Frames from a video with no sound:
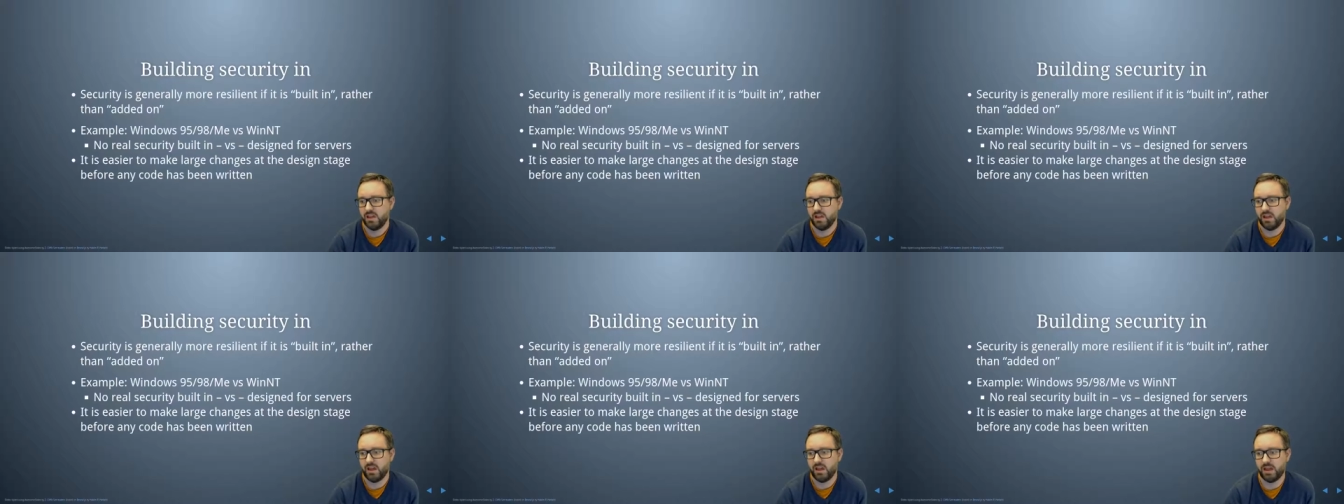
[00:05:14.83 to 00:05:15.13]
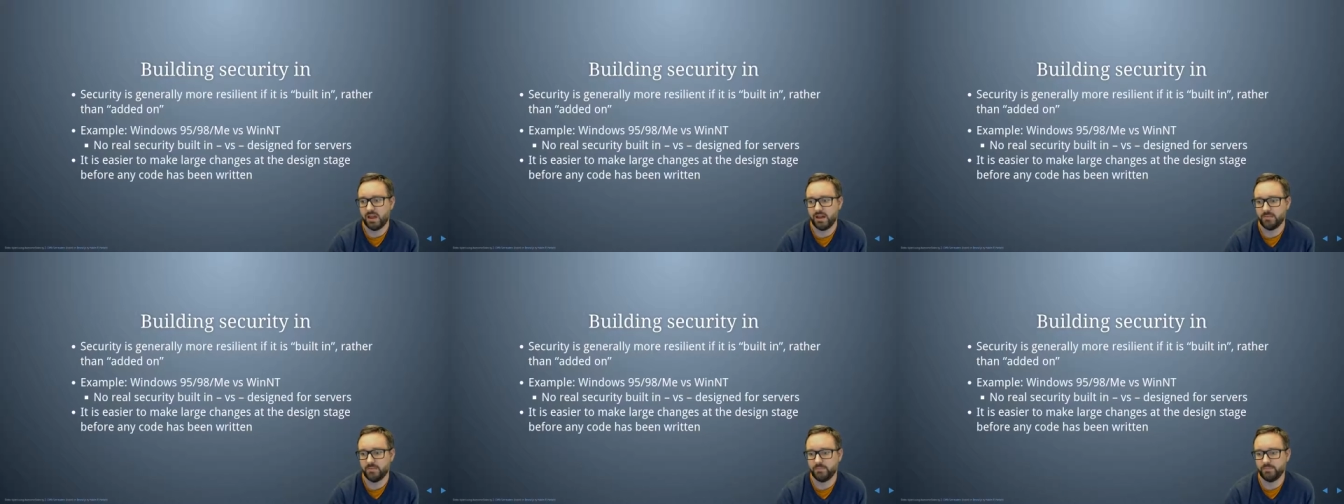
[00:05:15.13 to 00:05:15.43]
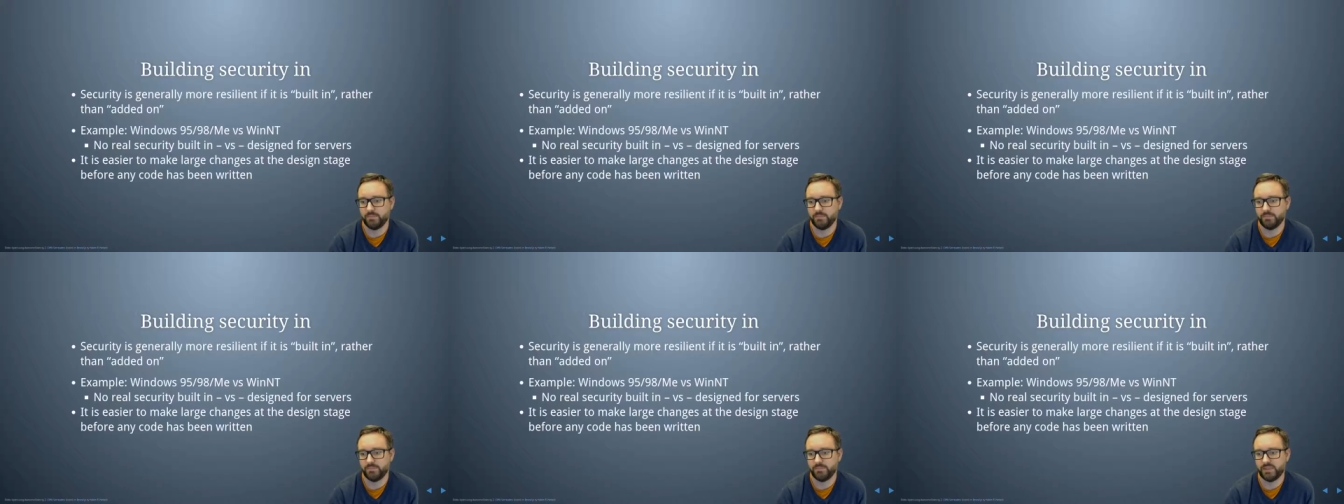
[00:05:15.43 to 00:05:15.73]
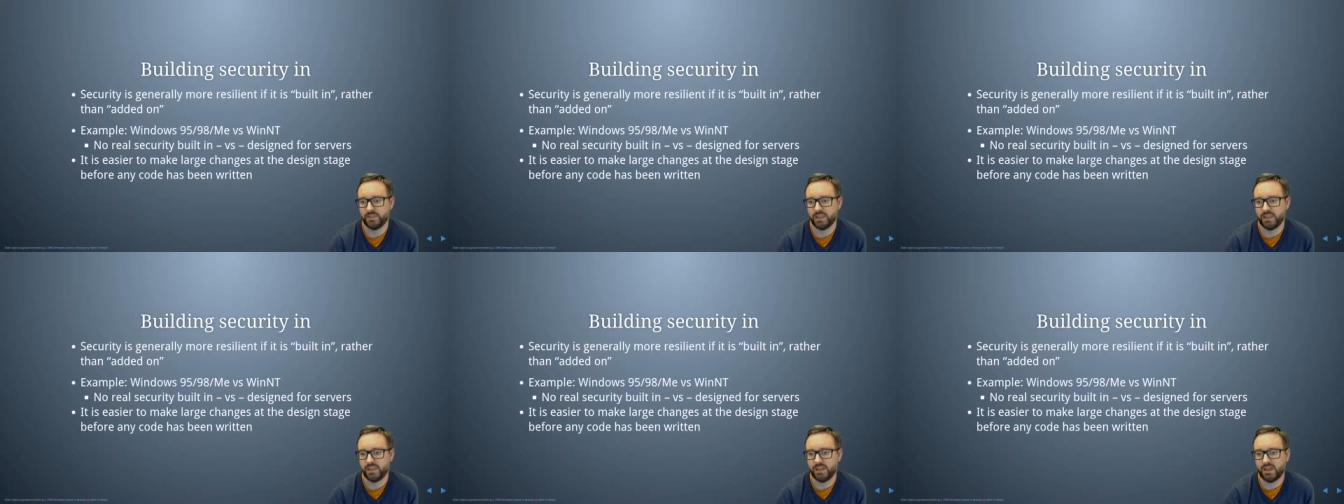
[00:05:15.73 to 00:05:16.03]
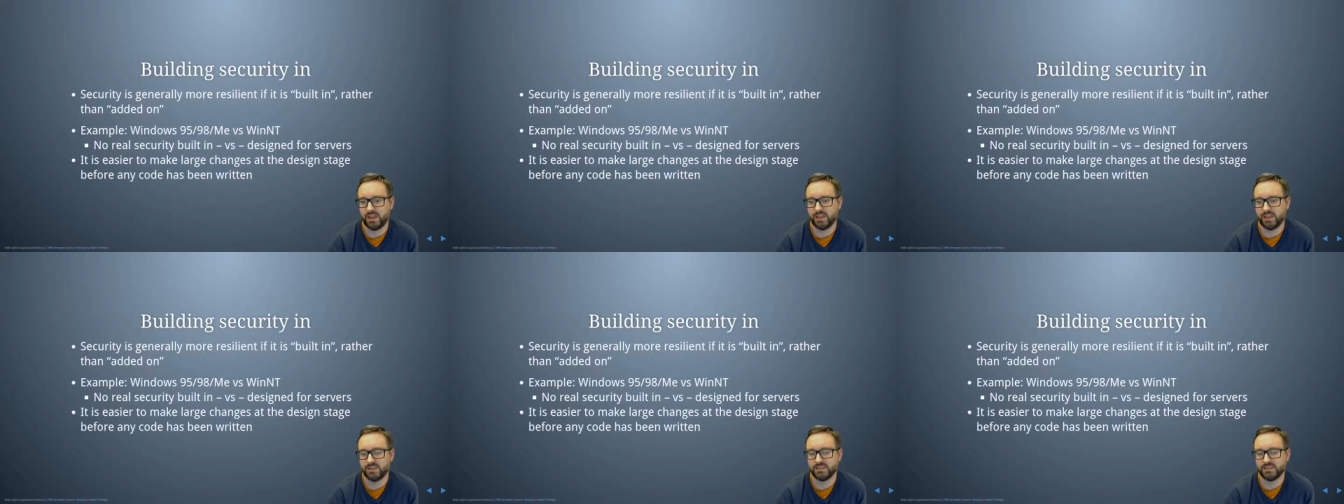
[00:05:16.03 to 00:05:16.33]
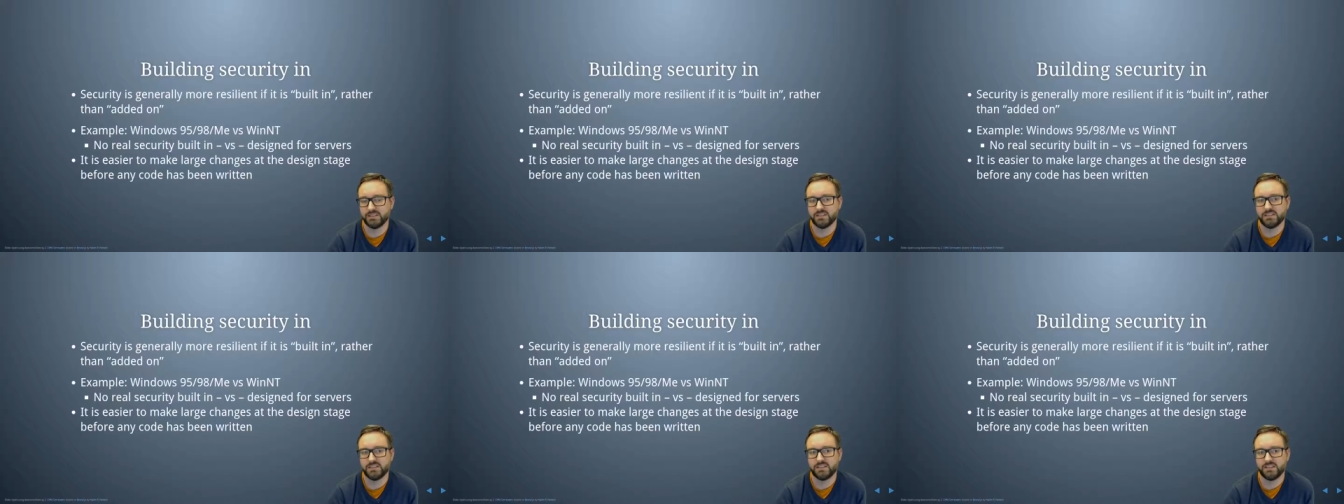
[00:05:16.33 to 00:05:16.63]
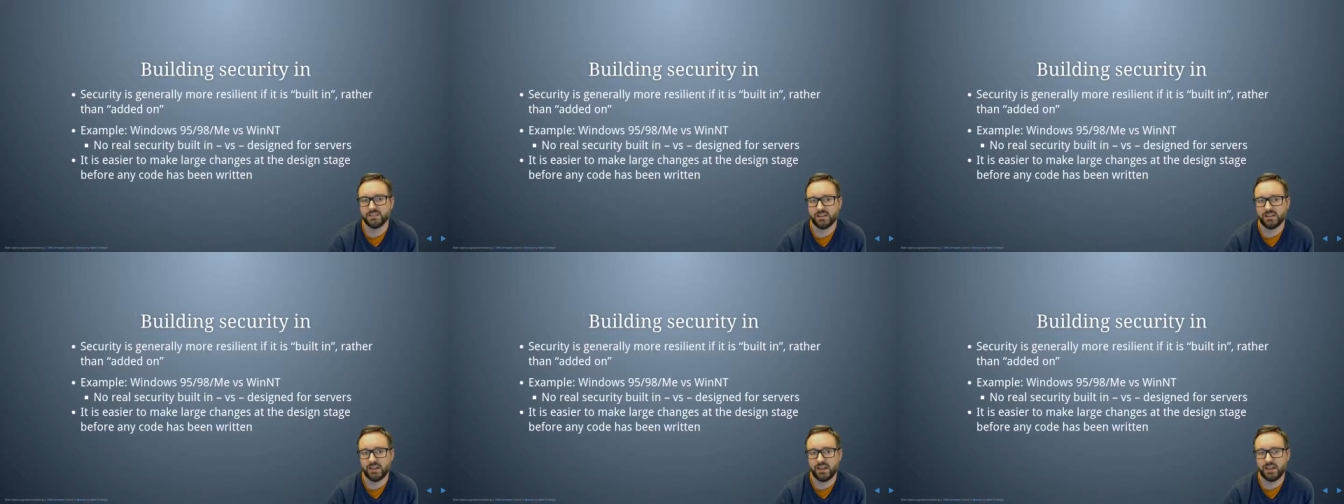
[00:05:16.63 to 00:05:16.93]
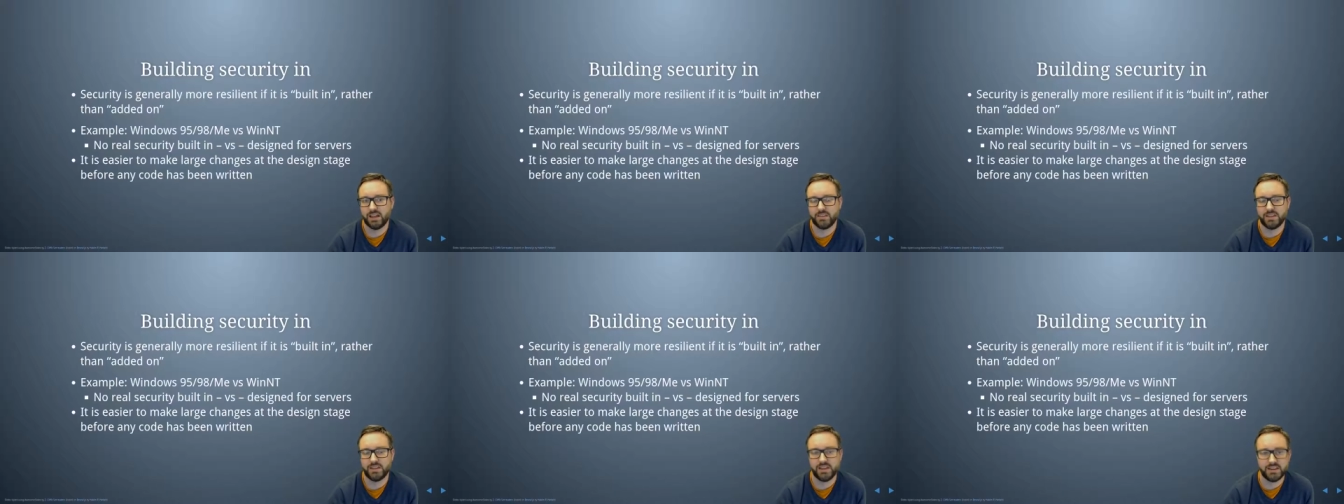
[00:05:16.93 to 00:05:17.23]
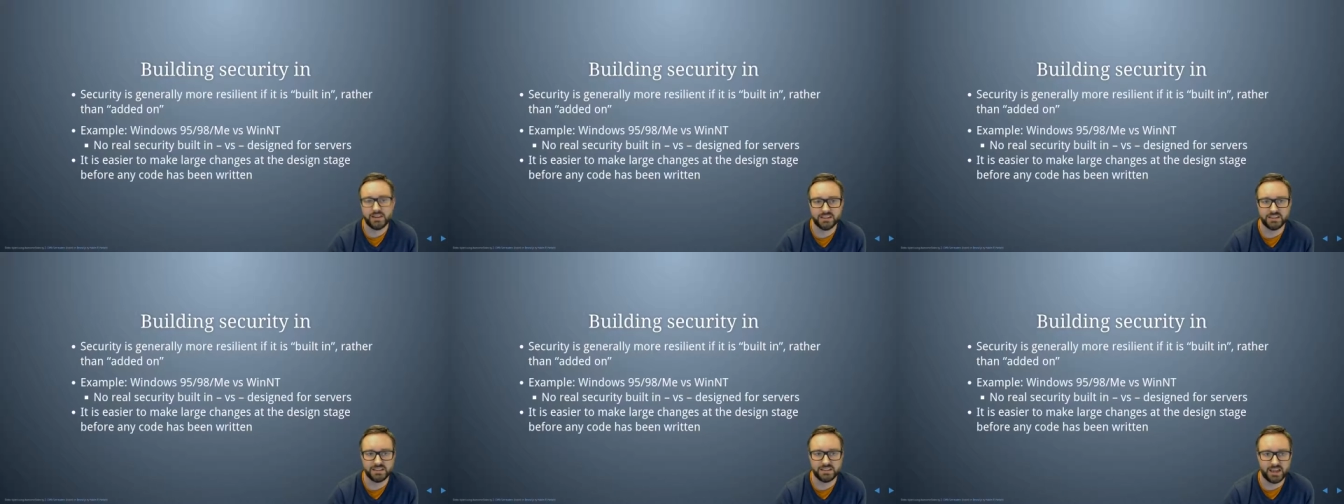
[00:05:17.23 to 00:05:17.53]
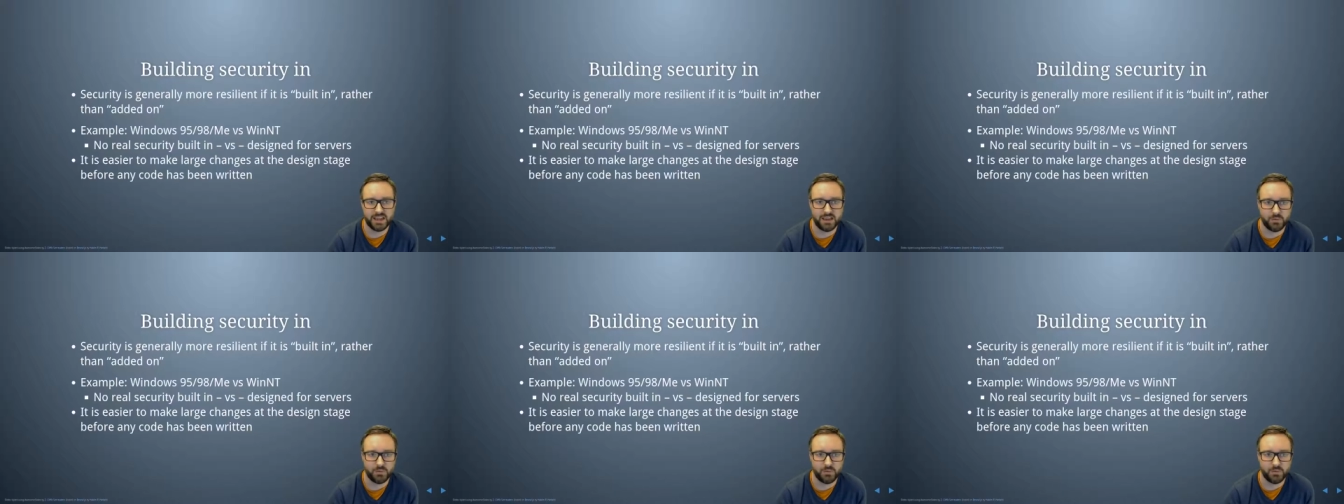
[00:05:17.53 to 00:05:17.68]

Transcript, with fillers: Um, and at the end of the day,